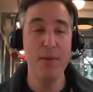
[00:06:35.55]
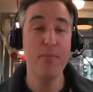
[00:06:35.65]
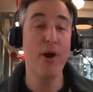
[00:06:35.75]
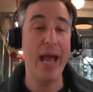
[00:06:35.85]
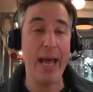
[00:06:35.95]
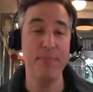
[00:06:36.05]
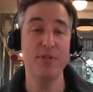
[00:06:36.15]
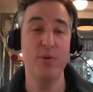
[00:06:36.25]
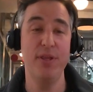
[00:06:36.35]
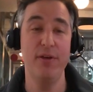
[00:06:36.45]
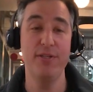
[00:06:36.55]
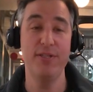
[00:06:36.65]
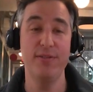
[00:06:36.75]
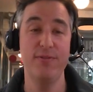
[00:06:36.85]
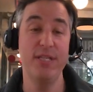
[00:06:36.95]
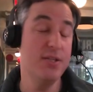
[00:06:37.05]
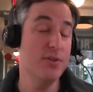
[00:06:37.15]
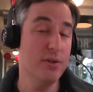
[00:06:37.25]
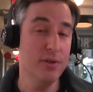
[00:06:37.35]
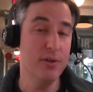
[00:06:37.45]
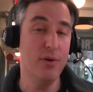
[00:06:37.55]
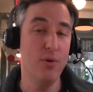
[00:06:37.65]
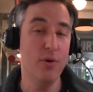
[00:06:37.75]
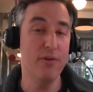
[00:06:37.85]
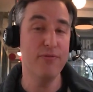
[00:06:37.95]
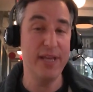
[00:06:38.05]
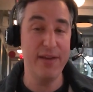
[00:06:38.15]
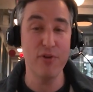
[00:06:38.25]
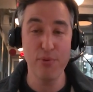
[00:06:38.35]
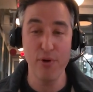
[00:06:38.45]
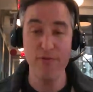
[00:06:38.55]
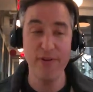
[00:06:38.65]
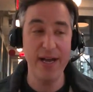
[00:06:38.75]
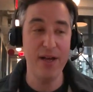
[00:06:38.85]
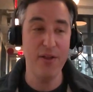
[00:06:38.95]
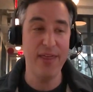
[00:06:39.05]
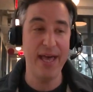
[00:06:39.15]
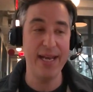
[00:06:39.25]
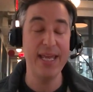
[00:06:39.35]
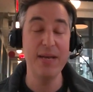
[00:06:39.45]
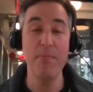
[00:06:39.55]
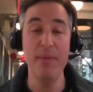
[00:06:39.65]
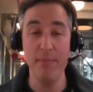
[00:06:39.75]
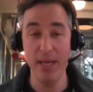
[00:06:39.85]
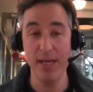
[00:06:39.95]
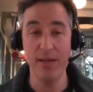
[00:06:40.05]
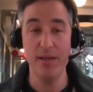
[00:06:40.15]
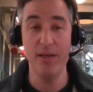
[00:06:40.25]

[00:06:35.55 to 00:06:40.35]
perhaps with a seasonal or flavor profile that can mimic